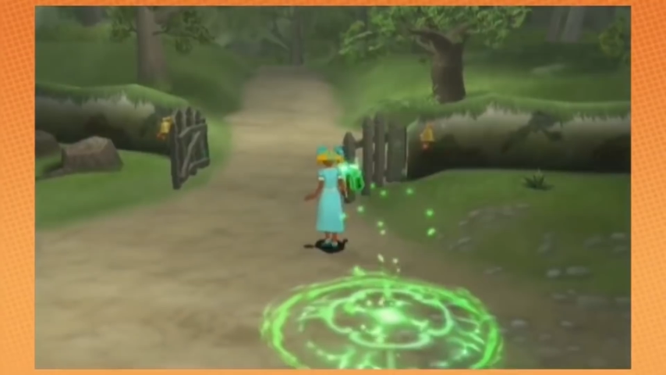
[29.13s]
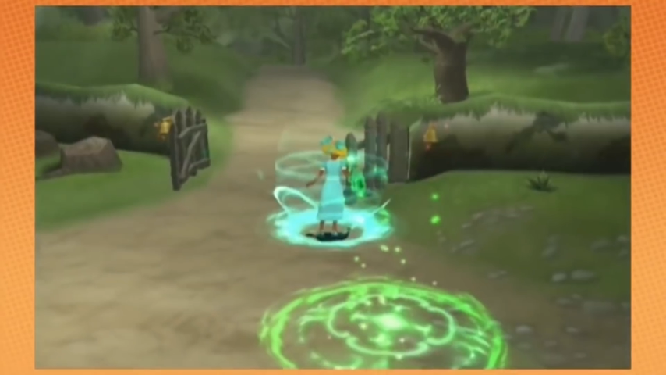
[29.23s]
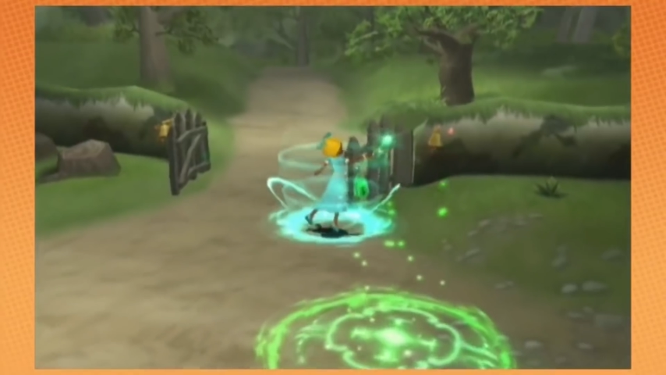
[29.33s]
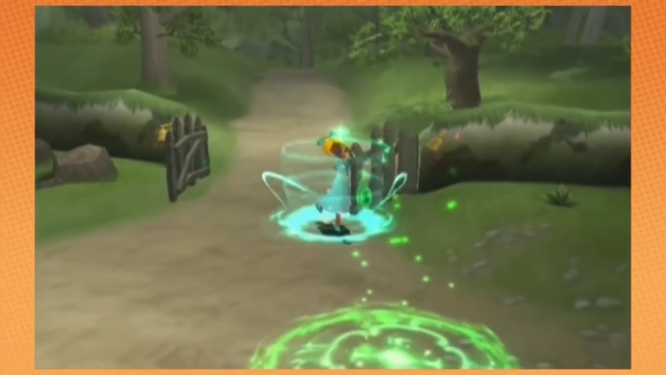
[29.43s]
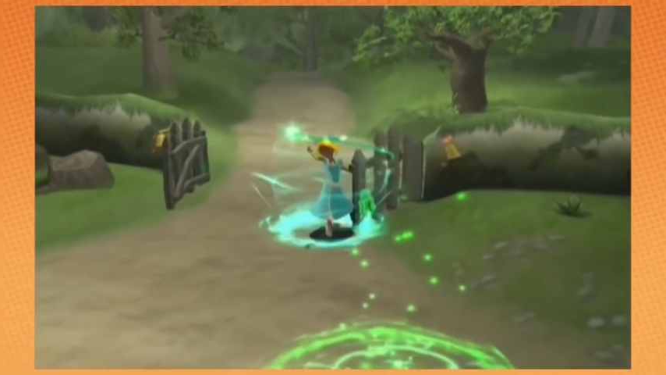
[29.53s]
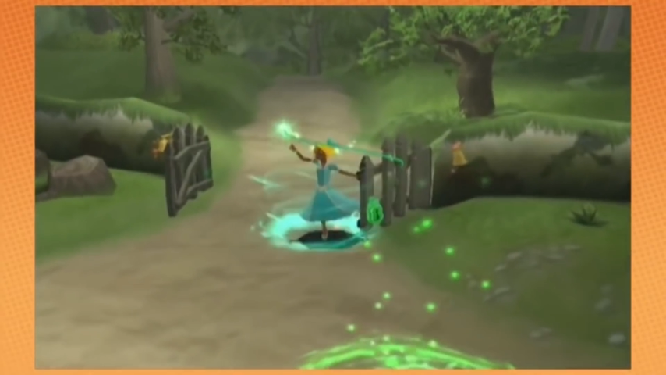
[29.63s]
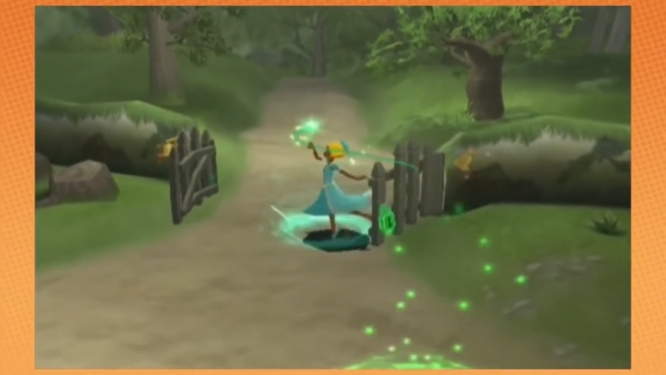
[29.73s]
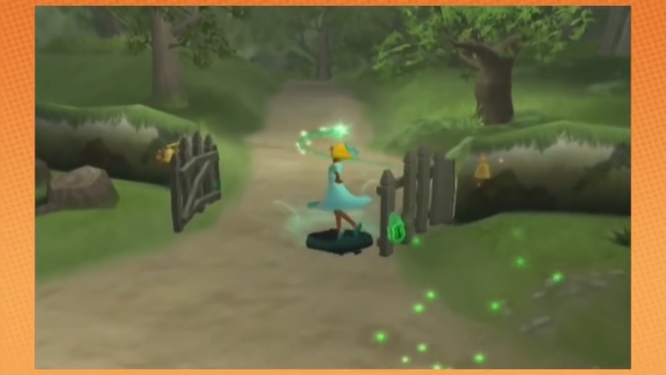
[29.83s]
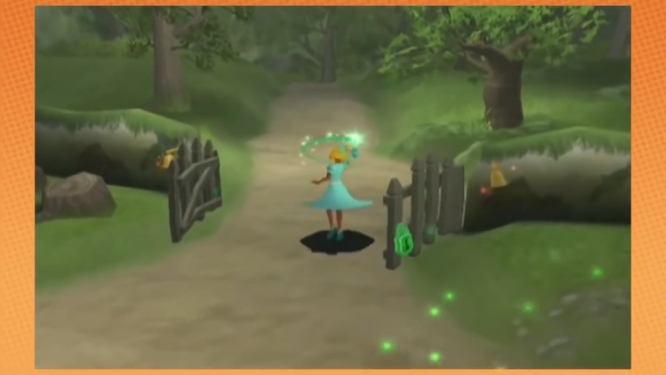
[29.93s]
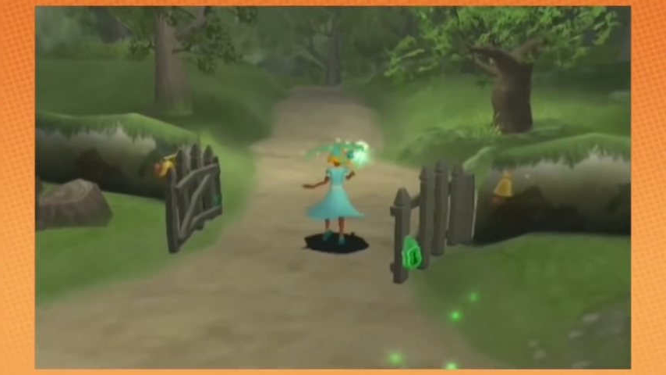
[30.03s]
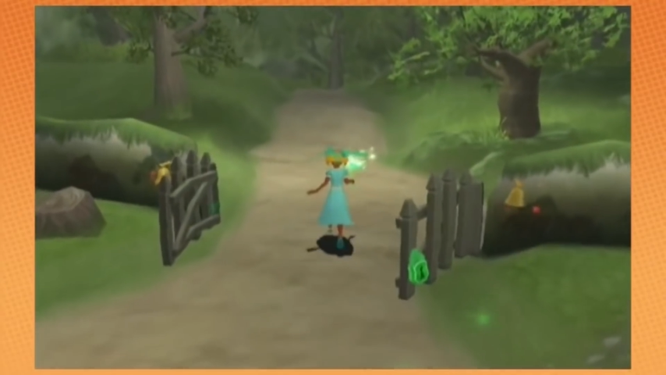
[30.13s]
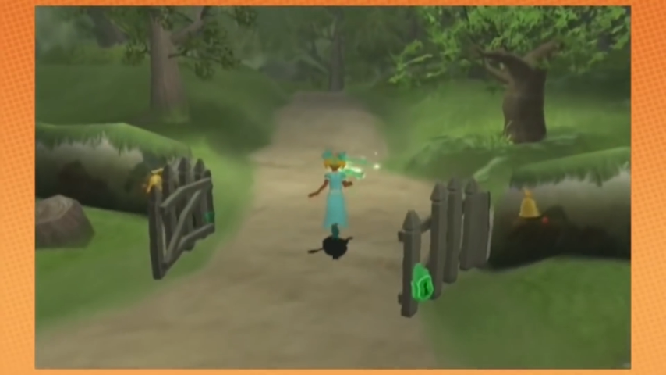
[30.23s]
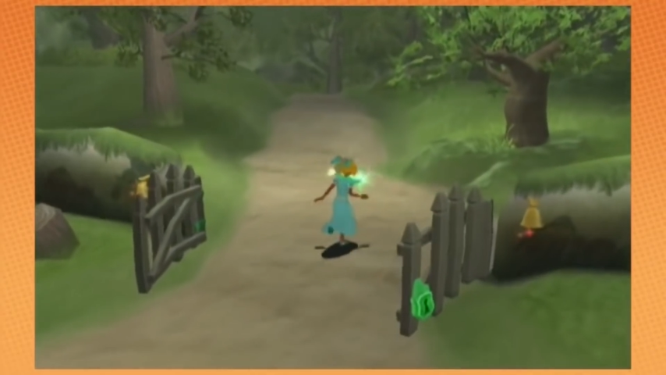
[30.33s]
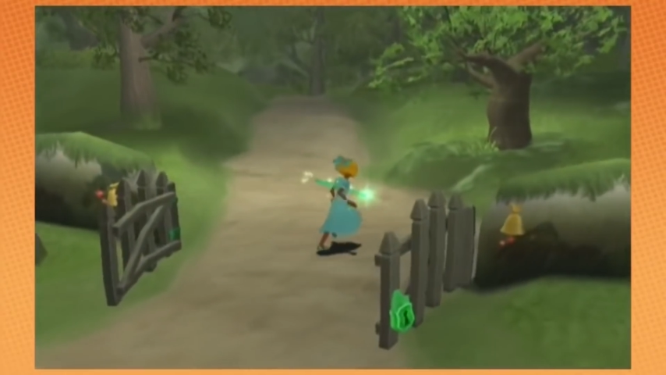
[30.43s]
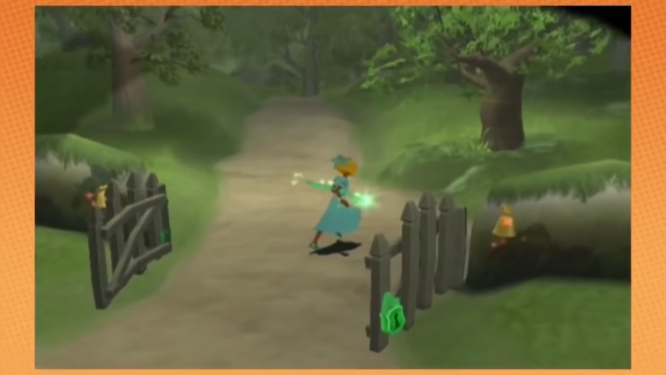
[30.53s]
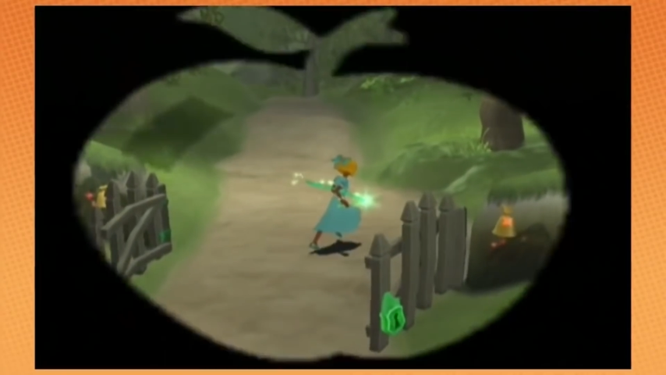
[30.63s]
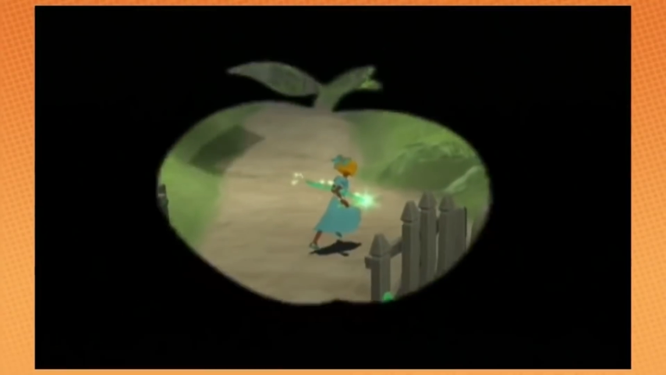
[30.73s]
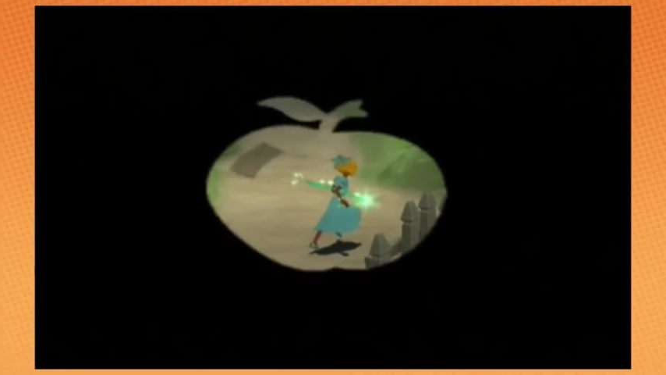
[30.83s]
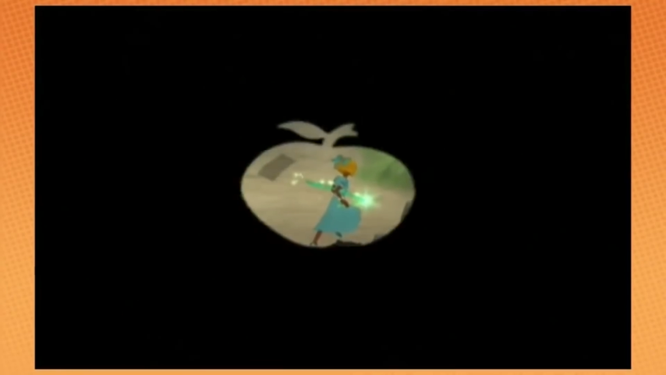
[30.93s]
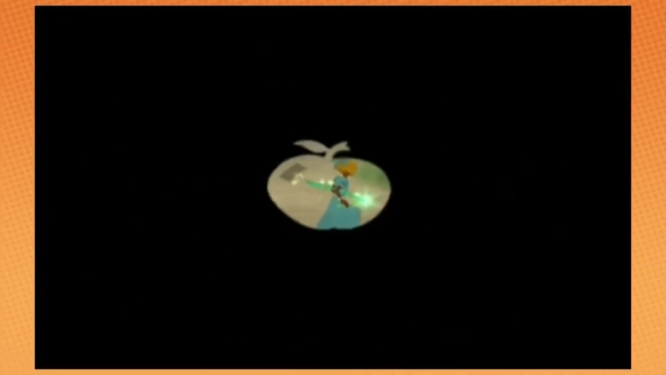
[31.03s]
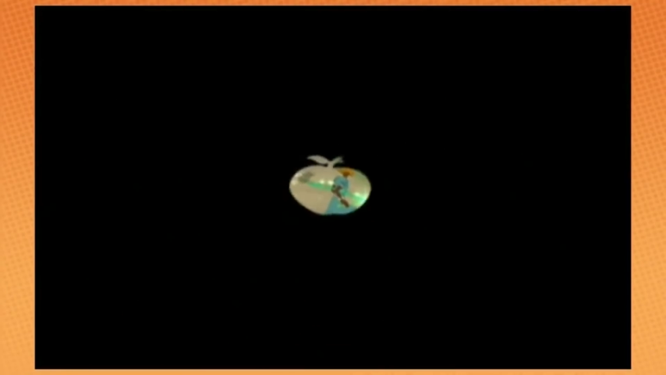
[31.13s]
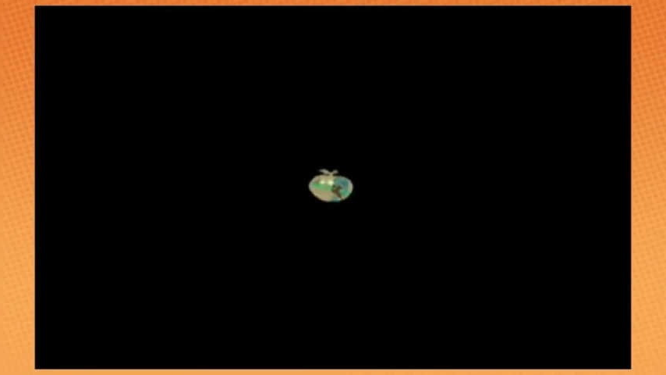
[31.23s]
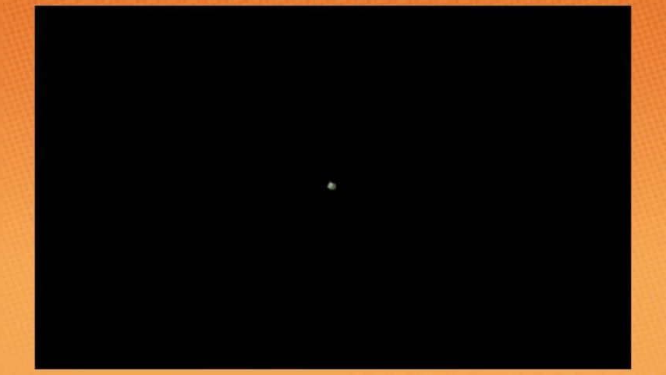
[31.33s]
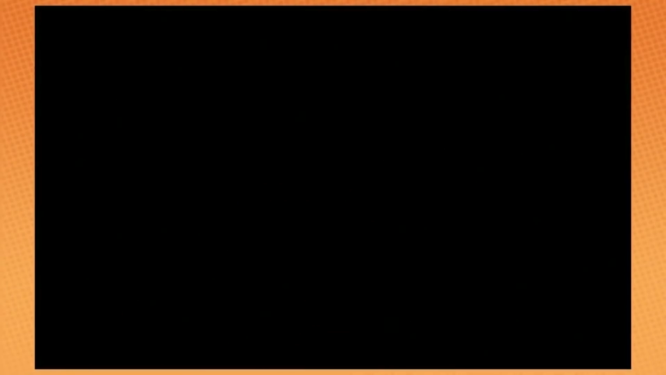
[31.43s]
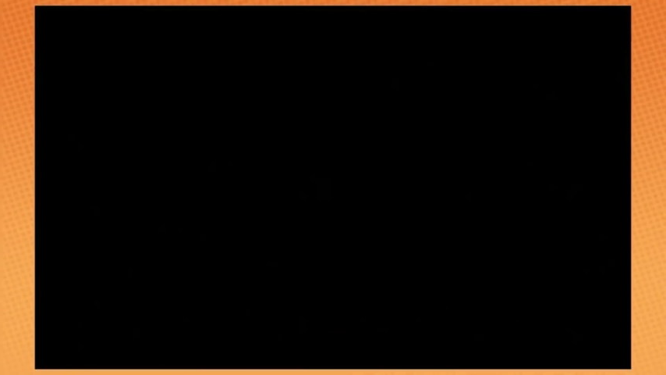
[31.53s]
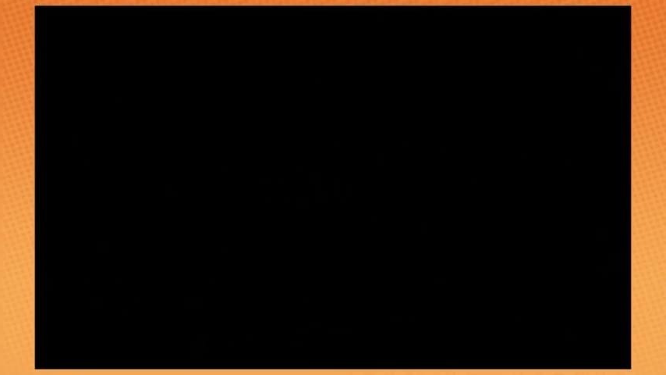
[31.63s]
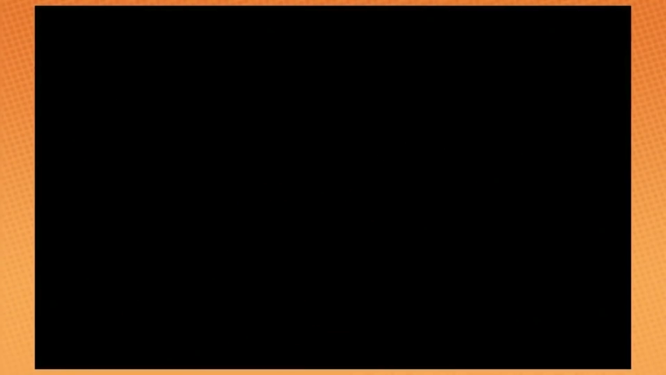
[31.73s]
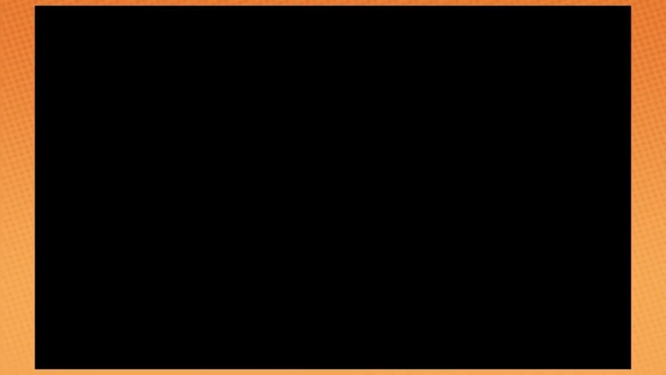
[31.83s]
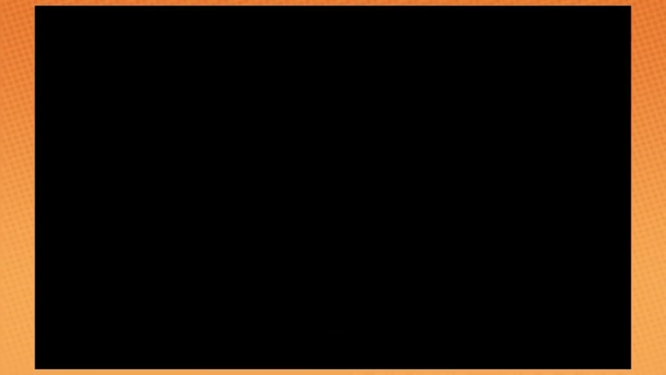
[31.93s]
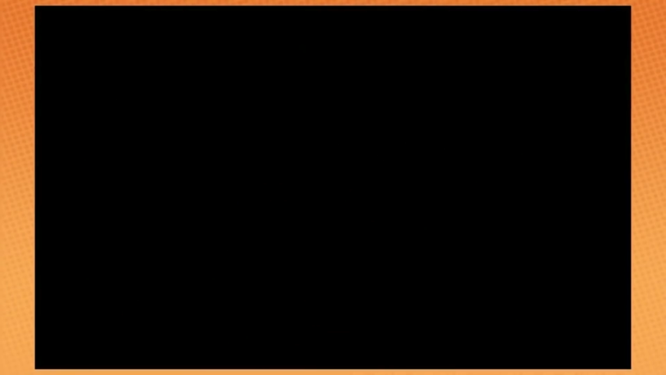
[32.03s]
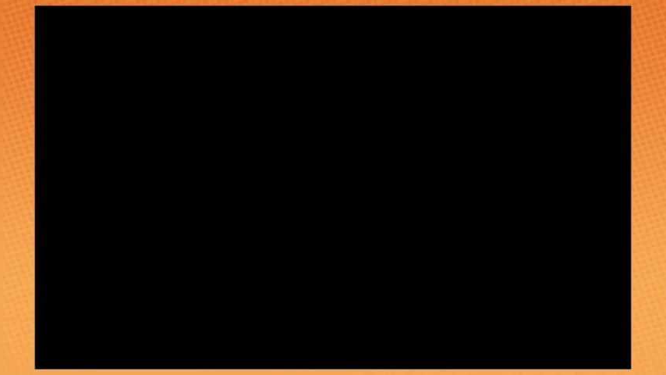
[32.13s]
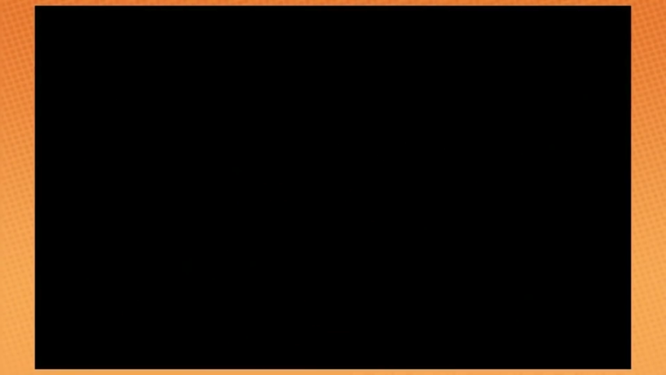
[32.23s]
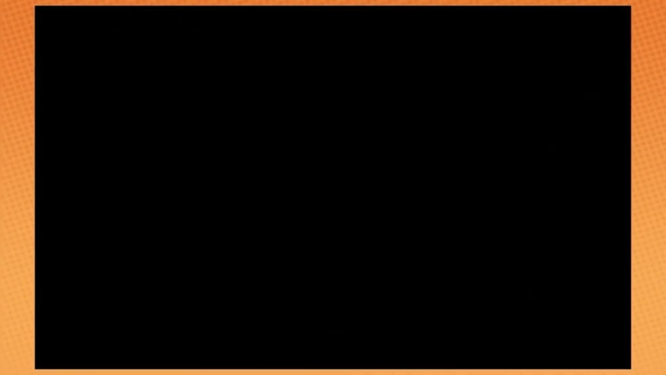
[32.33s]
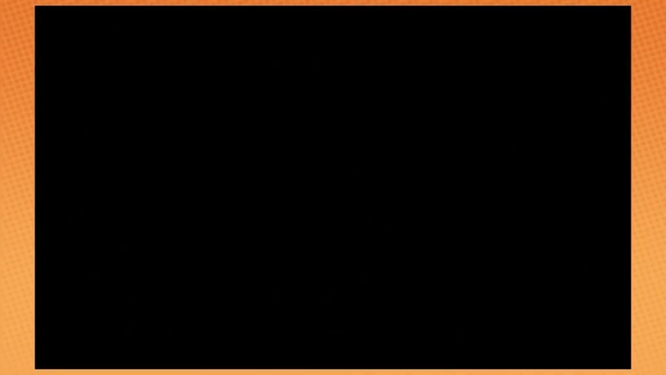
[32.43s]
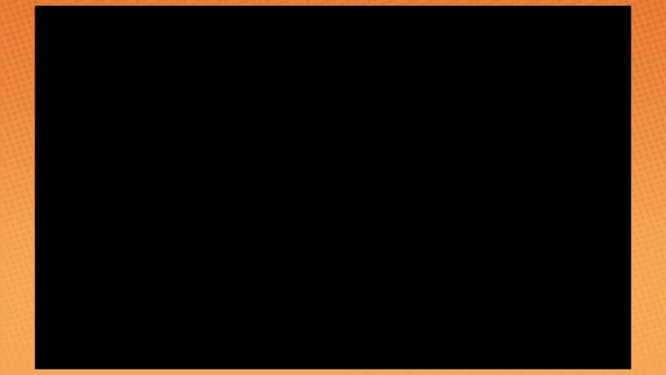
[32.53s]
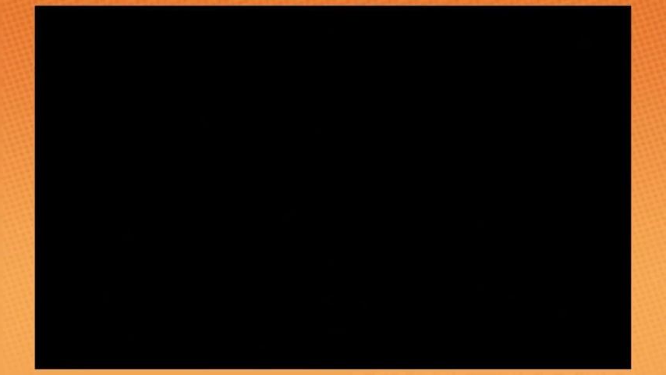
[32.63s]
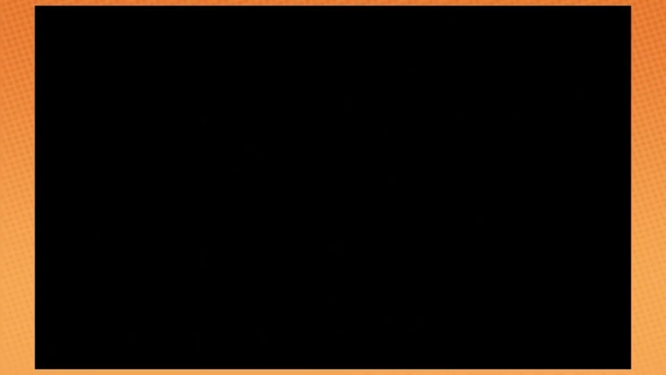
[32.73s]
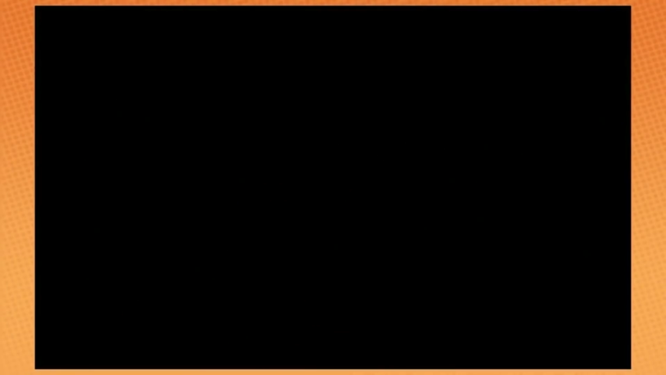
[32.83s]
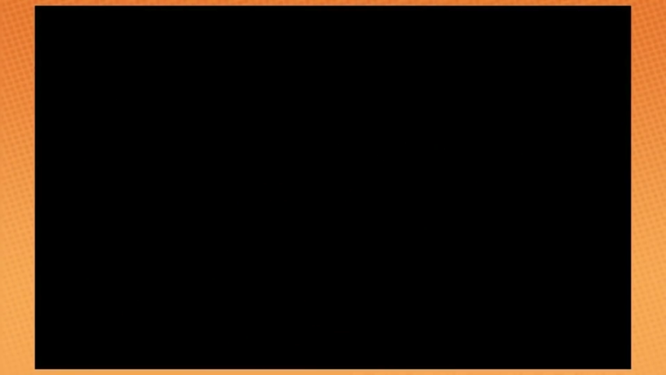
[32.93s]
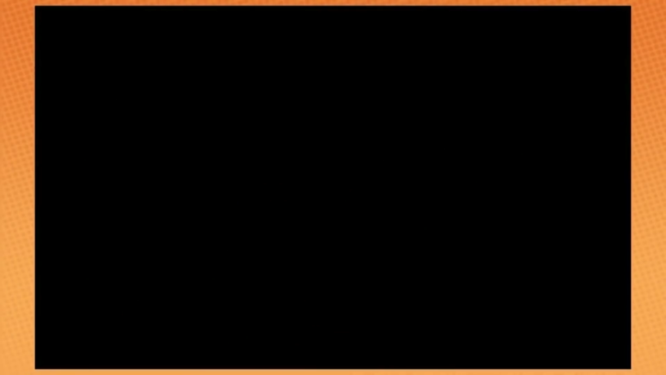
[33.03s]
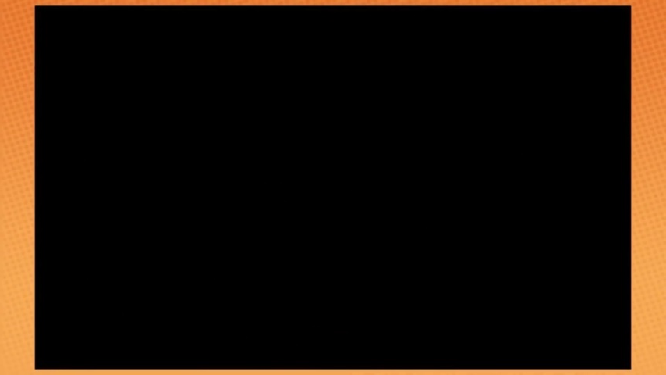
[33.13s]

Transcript: Nobody's mouth can be seen.